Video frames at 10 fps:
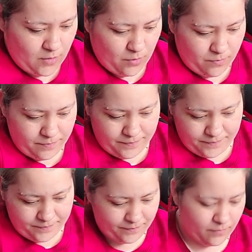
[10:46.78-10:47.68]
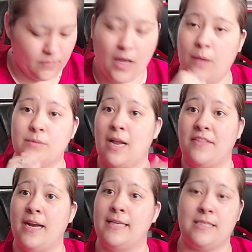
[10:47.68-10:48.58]
No. It was not
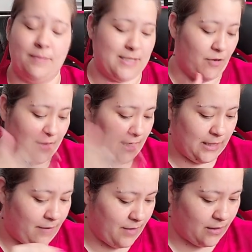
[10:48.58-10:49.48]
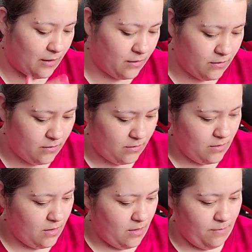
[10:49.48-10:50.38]
that nice to myself. I didn't leave it in the
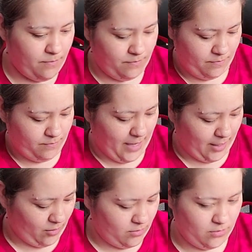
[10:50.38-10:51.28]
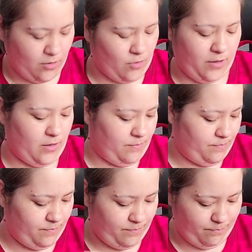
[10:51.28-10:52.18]
pattern or the
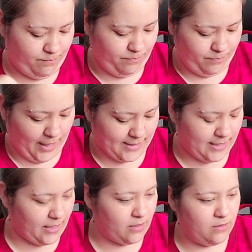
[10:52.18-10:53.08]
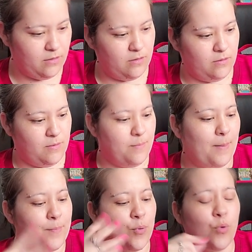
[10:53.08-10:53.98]
plastic.
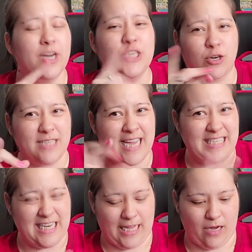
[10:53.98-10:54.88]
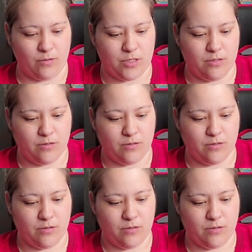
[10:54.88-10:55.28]
I'm pretty sure it's 18 count.